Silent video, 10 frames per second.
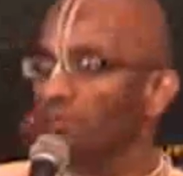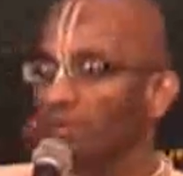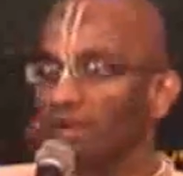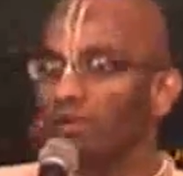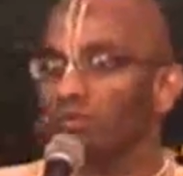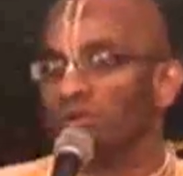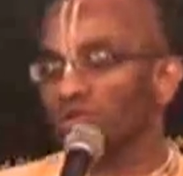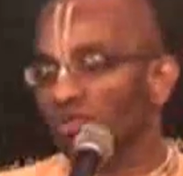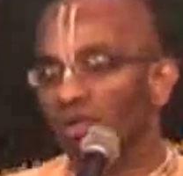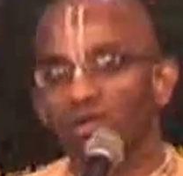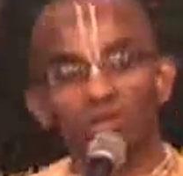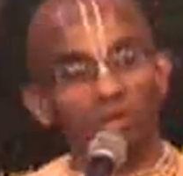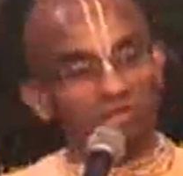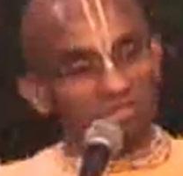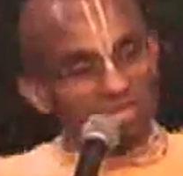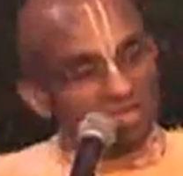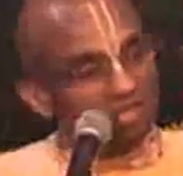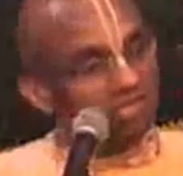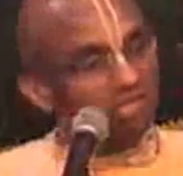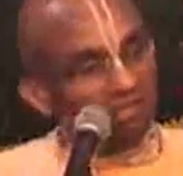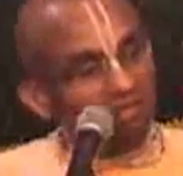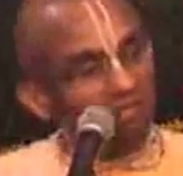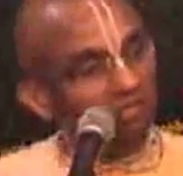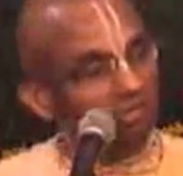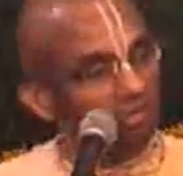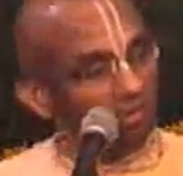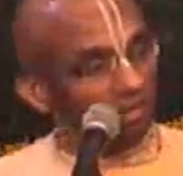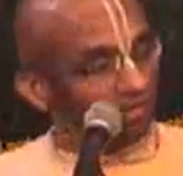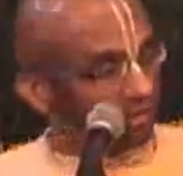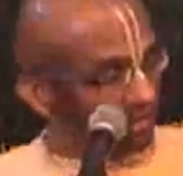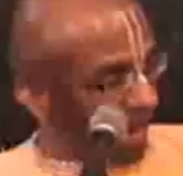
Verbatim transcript: pray to Krishna, sing in kirtans, then